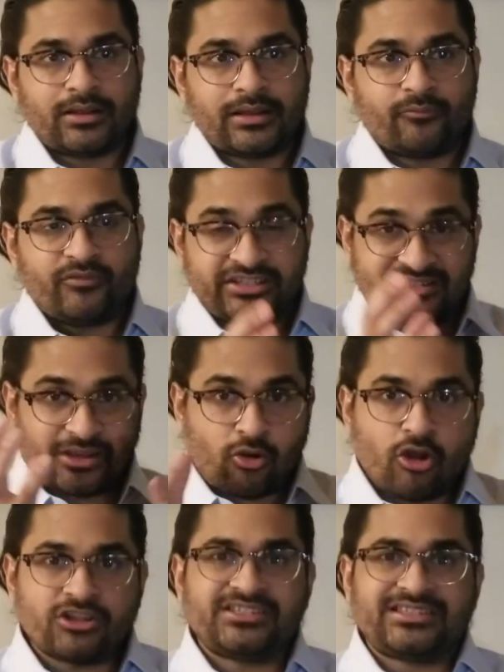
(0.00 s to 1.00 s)
which is a
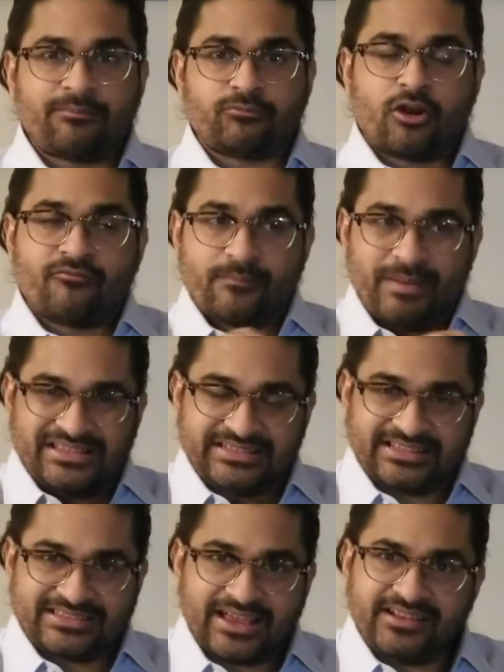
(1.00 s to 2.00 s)
concept of a
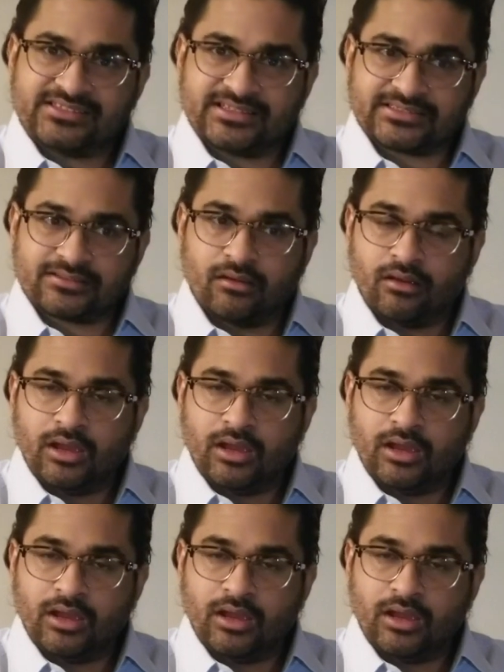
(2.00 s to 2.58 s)
basic sciences.